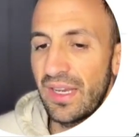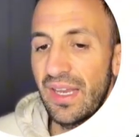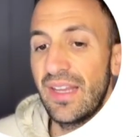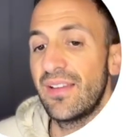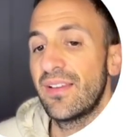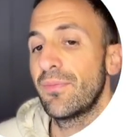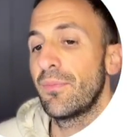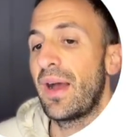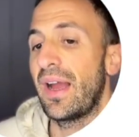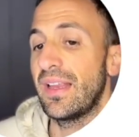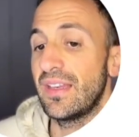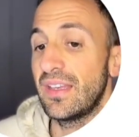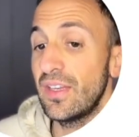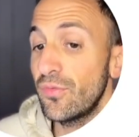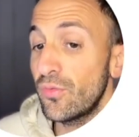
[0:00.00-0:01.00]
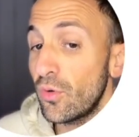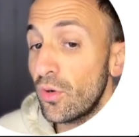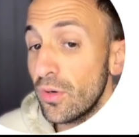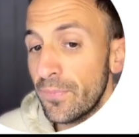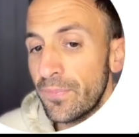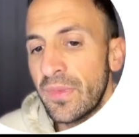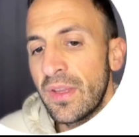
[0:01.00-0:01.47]
is by
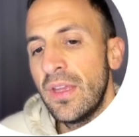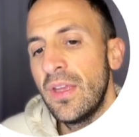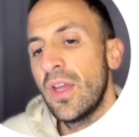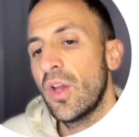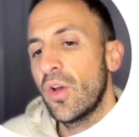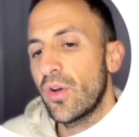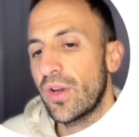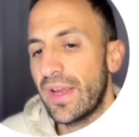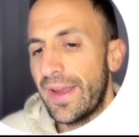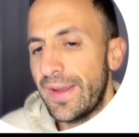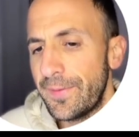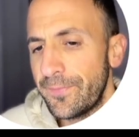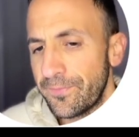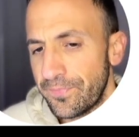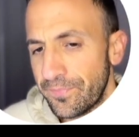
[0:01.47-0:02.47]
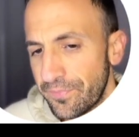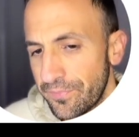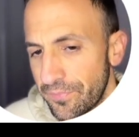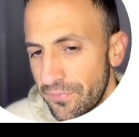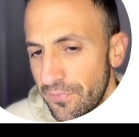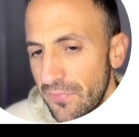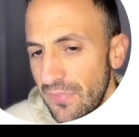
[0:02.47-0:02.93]
default. Okay,
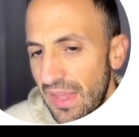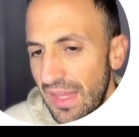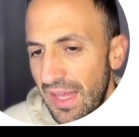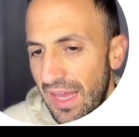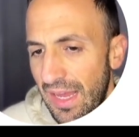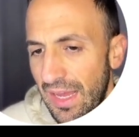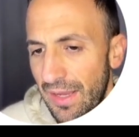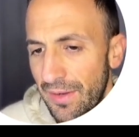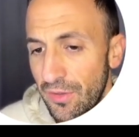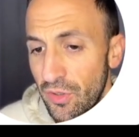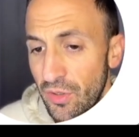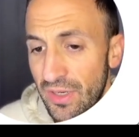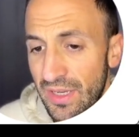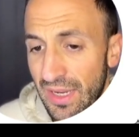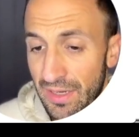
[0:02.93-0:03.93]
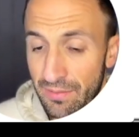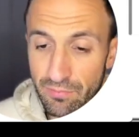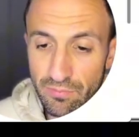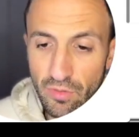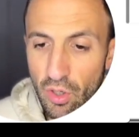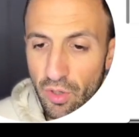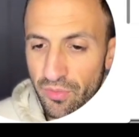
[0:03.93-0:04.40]
you
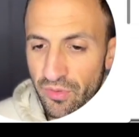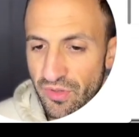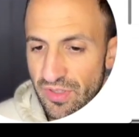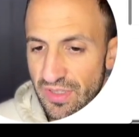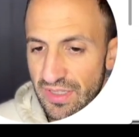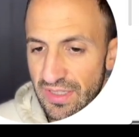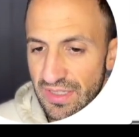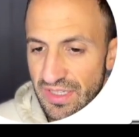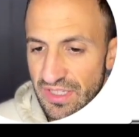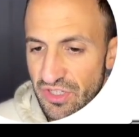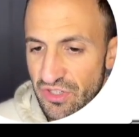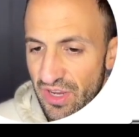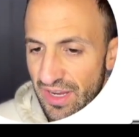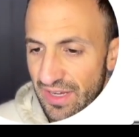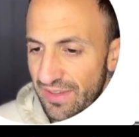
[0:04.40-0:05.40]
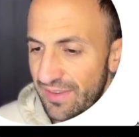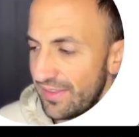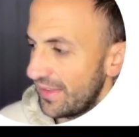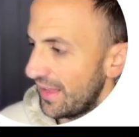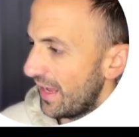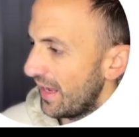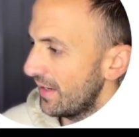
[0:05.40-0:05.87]
can obviously change
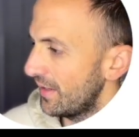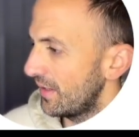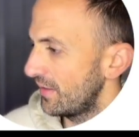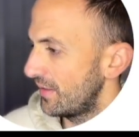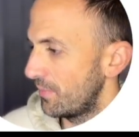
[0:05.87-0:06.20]
that.